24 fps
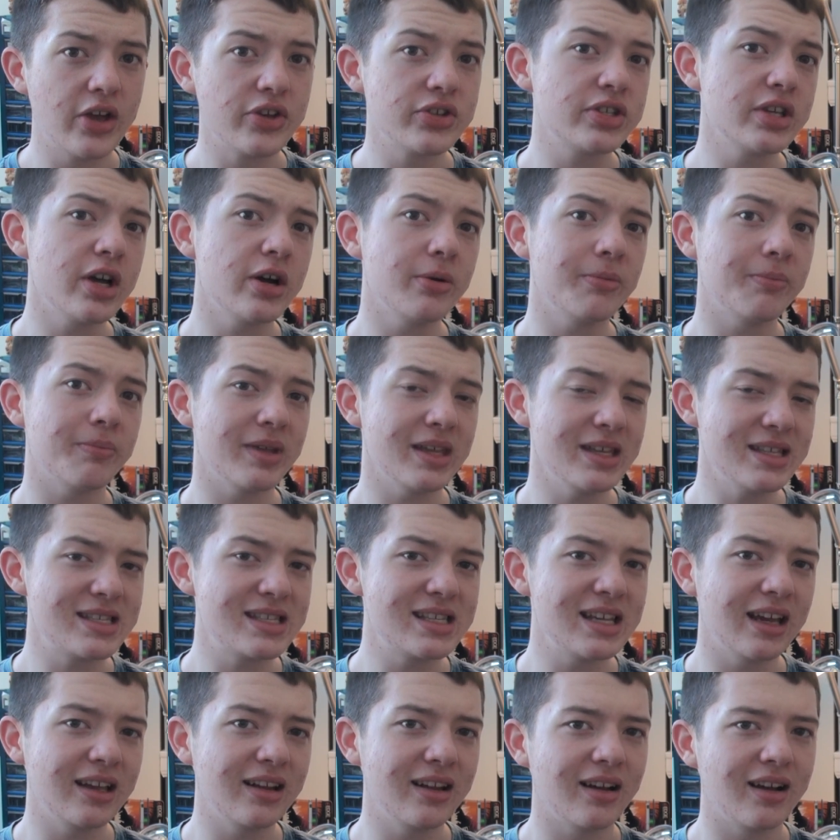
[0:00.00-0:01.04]
So
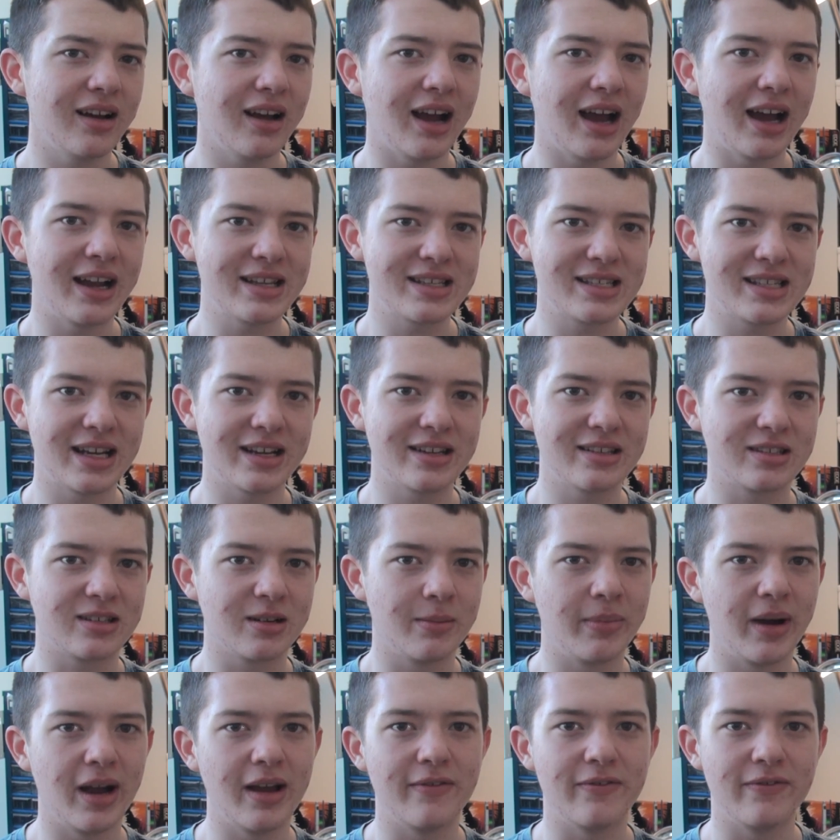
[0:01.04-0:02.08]
instead, I decided to
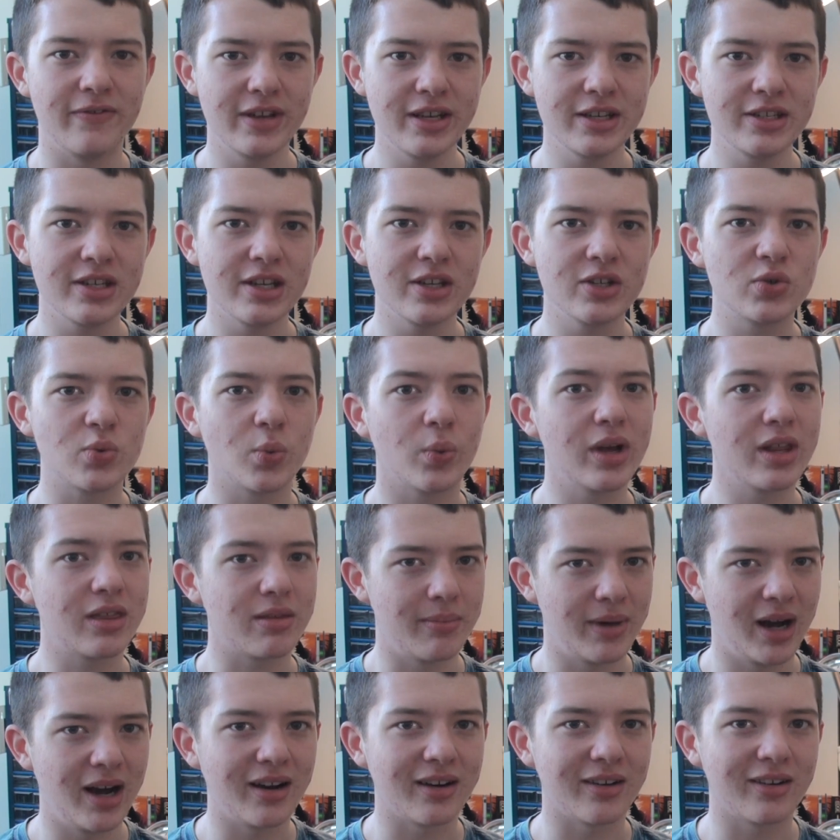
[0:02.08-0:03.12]
combine vintage with
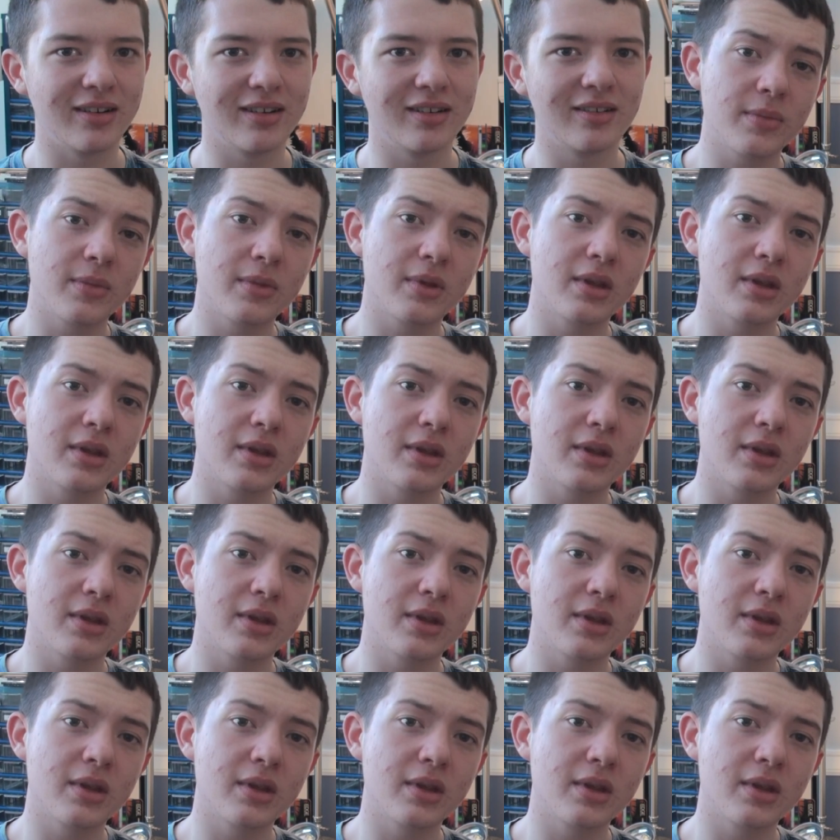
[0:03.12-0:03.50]
modern.